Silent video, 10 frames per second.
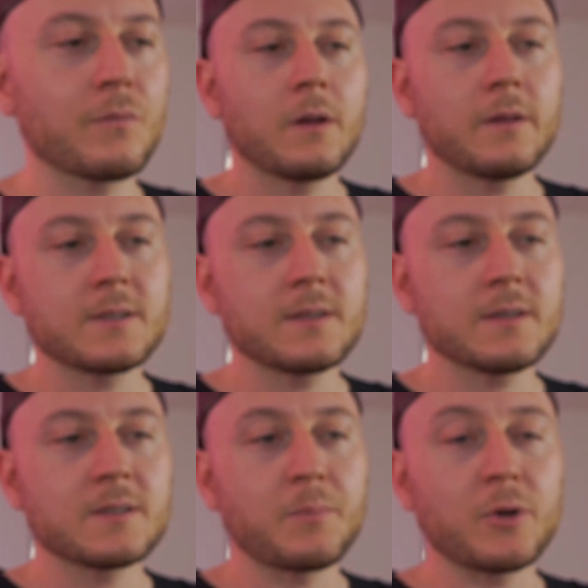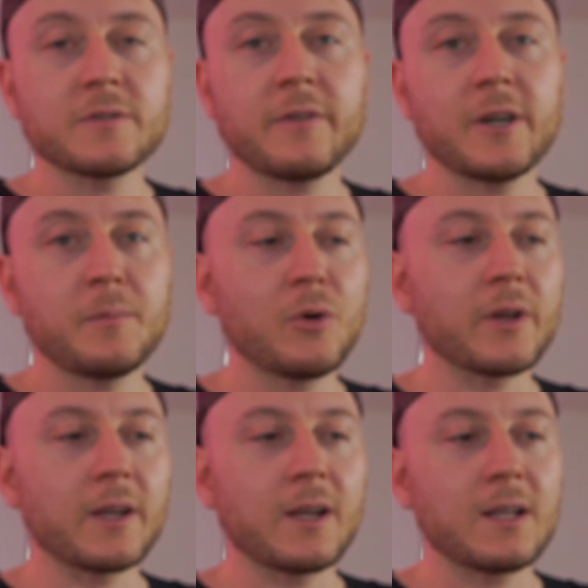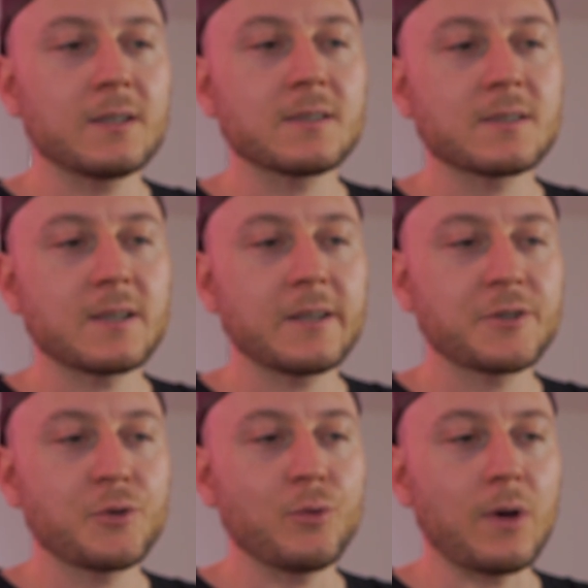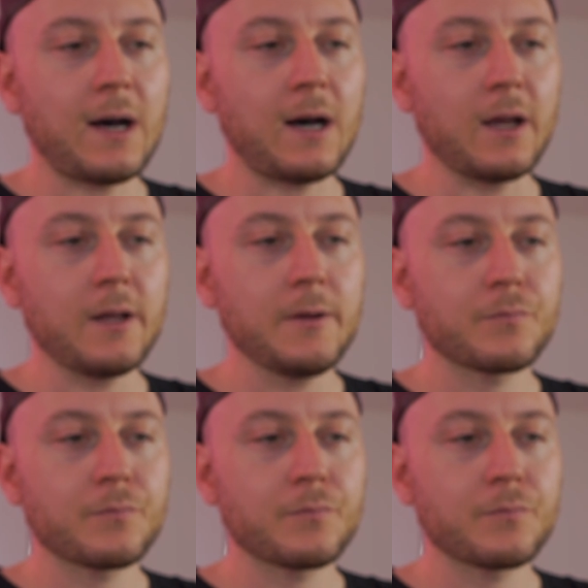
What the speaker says: This is burst fire mode again set to high.